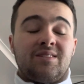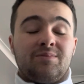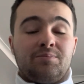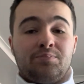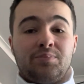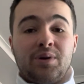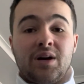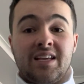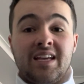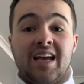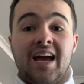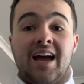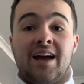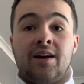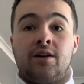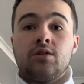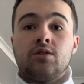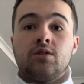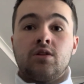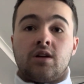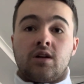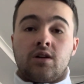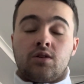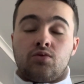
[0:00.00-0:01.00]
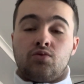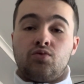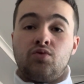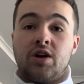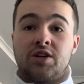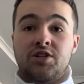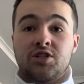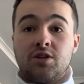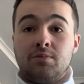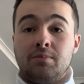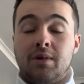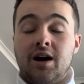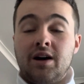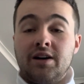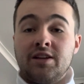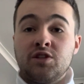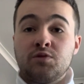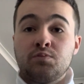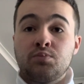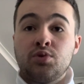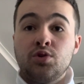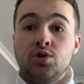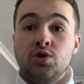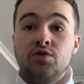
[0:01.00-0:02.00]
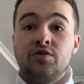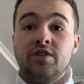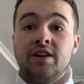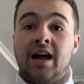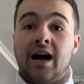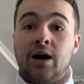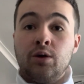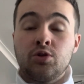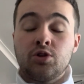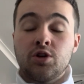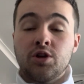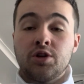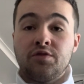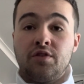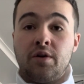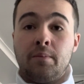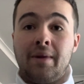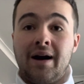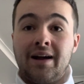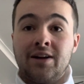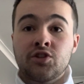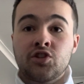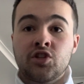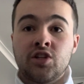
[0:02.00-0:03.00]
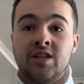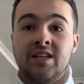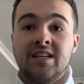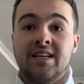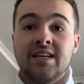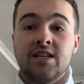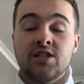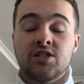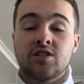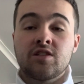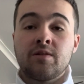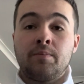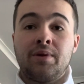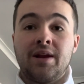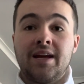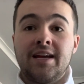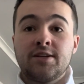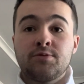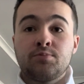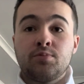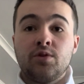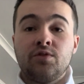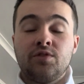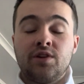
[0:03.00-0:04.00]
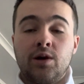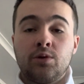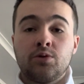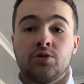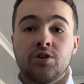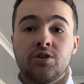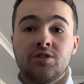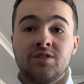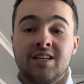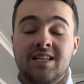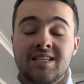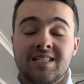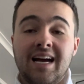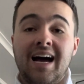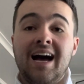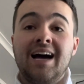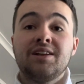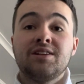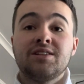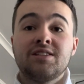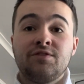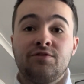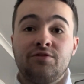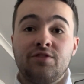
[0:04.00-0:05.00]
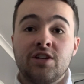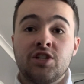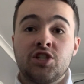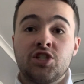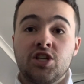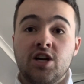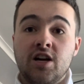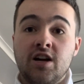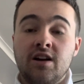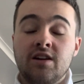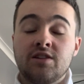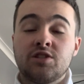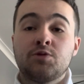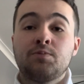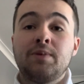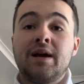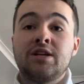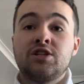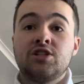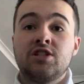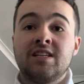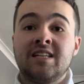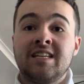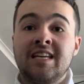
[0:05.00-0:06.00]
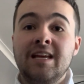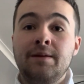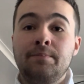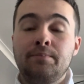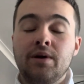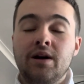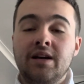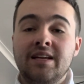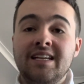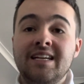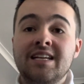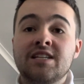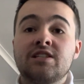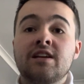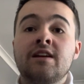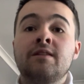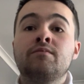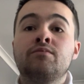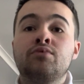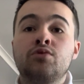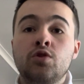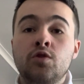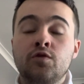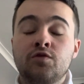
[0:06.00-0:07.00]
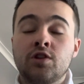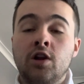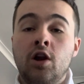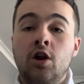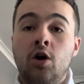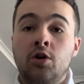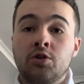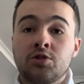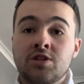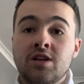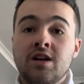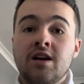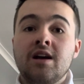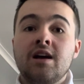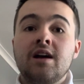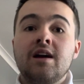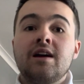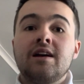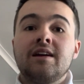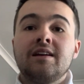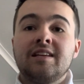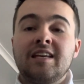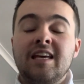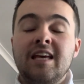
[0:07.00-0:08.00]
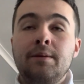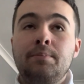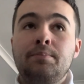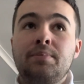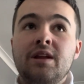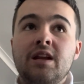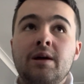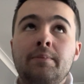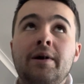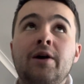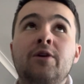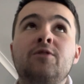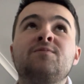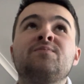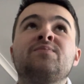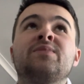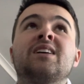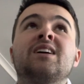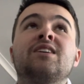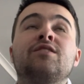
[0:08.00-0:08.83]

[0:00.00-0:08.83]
yeah, Russell Martin's proven how good of a manager he is. The players proven how good he is. Andy Fisher, especially the keeper, he has improved a lot, keeping about